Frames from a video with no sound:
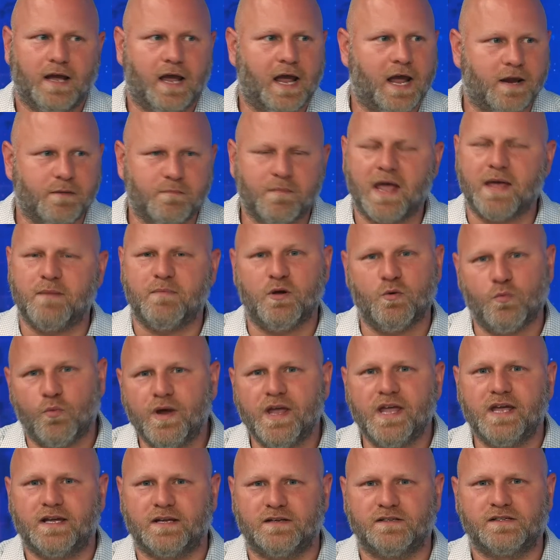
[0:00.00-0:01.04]
and maybe
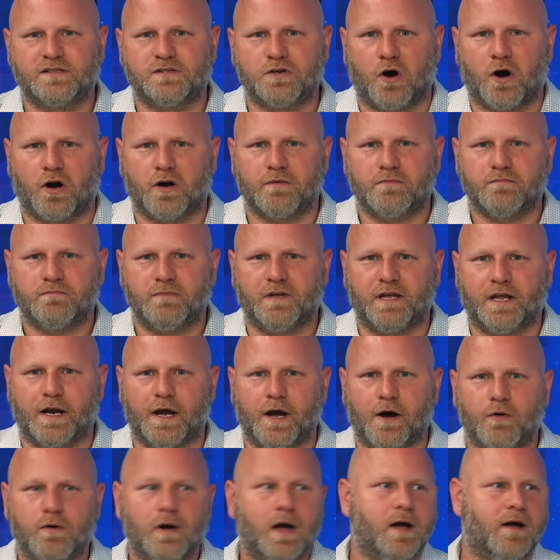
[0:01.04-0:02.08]
we can start, you
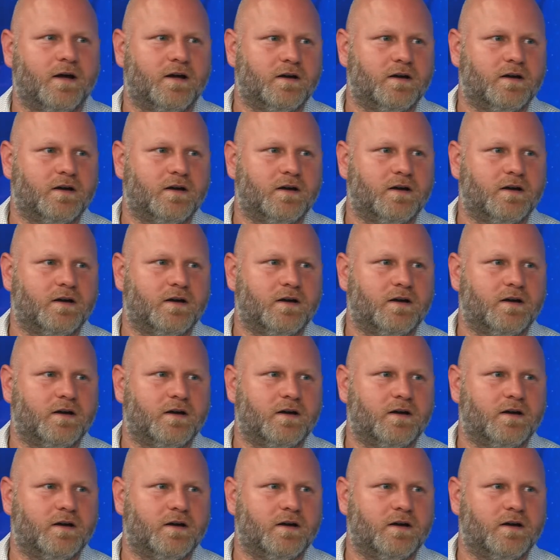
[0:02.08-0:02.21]
know,